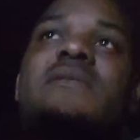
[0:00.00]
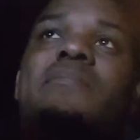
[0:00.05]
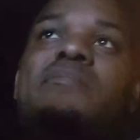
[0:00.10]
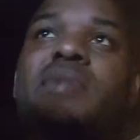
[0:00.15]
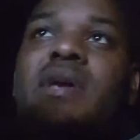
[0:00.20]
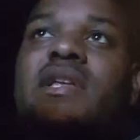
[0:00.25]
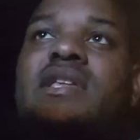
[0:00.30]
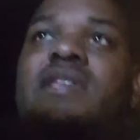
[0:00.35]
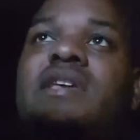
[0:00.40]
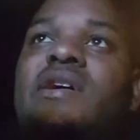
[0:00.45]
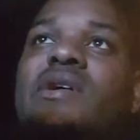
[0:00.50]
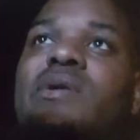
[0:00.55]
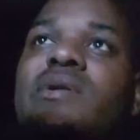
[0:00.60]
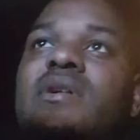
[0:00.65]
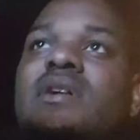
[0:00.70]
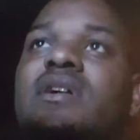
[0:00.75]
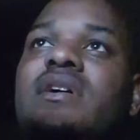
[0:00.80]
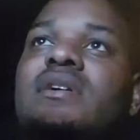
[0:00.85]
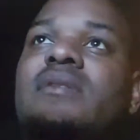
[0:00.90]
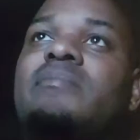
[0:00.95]
big deal.
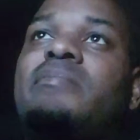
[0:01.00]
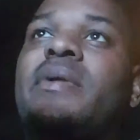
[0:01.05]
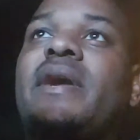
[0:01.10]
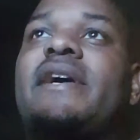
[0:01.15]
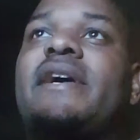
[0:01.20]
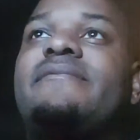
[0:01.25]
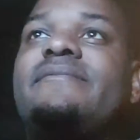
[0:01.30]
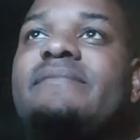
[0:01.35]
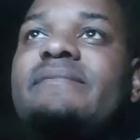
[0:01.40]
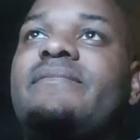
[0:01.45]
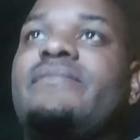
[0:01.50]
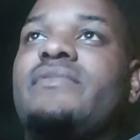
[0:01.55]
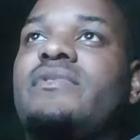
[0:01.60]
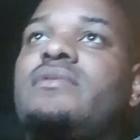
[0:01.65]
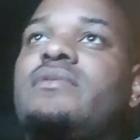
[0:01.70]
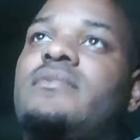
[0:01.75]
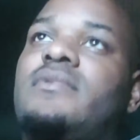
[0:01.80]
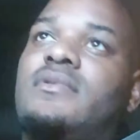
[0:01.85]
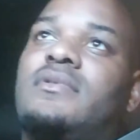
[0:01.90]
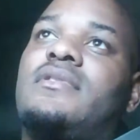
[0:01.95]
But
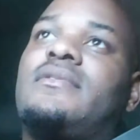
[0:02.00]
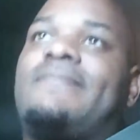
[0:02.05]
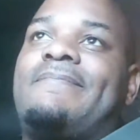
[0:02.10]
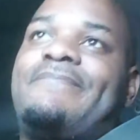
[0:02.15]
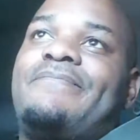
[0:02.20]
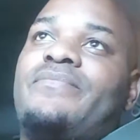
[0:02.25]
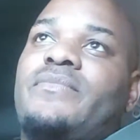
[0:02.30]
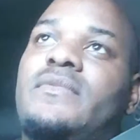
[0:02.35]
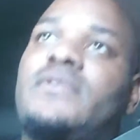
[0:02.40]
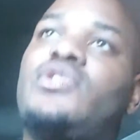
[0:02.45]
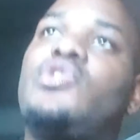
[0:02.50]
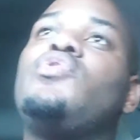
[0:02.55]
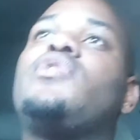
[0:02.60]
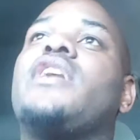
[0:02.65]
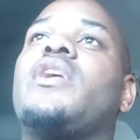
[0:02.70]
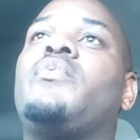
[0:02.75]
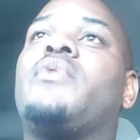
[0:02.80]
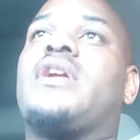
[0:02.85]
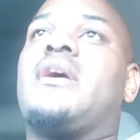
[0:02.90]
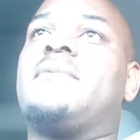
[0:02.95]
you
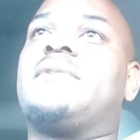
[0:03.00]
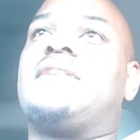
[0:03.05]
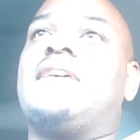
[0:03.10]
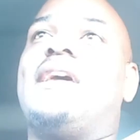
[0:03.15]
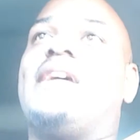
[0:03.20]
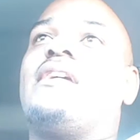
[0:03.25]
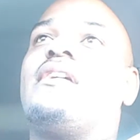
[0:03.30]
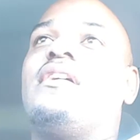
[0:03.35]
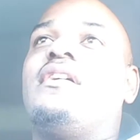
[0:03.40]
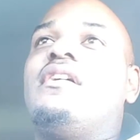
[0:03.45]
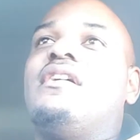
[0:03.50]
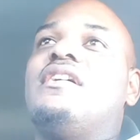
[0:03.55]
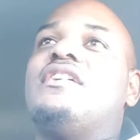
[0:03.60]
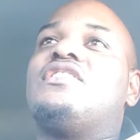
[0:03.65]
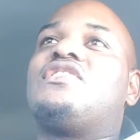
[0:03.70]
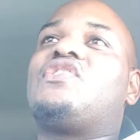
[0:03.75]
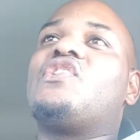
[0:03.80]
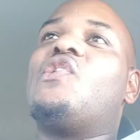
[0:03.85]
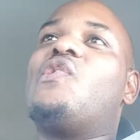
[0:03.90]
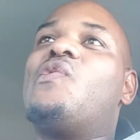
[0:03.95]
get what I'm saying.
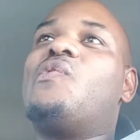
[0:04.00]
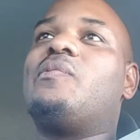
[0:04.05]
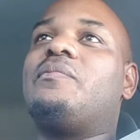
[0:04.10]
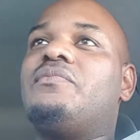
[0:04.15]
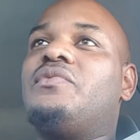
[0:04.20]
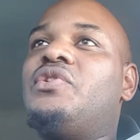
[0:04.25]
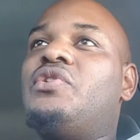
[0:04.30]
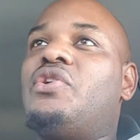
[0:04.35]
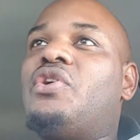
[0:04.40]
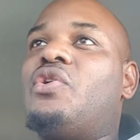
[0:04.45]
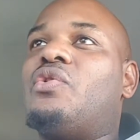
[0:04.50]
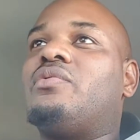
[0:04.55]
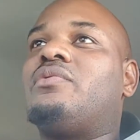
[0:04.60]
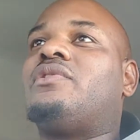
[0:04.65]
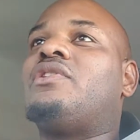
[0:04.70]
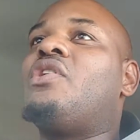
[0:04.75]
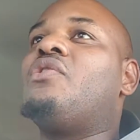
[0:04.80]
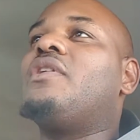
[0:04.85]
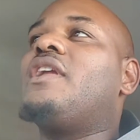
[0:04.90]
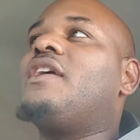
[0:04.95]
So,
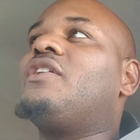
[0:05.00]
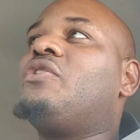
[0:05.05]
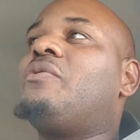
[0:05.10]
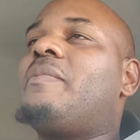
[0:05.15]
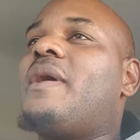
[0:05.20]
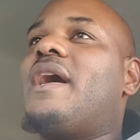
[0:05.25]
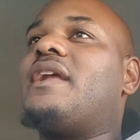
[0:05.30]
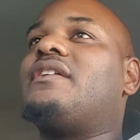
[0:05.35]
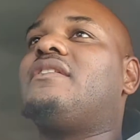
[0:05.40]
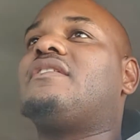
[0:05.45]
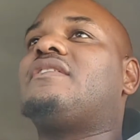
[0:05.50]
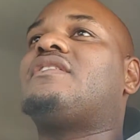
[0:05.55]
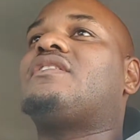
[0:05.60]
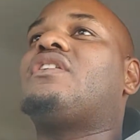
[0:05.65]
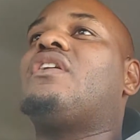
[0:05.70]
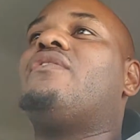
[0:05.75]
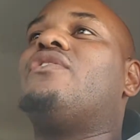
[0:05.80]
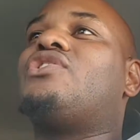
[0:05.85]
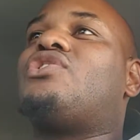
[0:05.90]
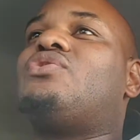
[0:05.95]
don't let nobody
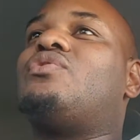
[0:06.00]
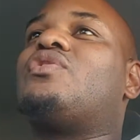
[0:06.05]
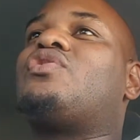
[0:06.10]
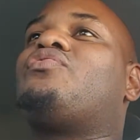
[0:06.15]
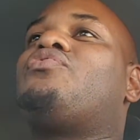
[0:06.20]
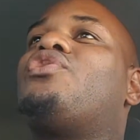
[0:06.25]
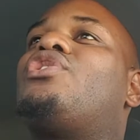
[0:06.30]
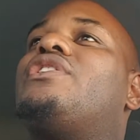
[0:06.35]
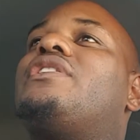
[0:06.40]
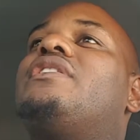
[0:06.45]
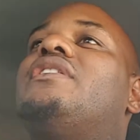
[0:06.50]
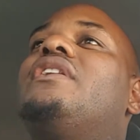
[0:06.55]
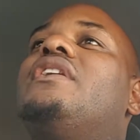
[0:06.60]
discourage you. It's really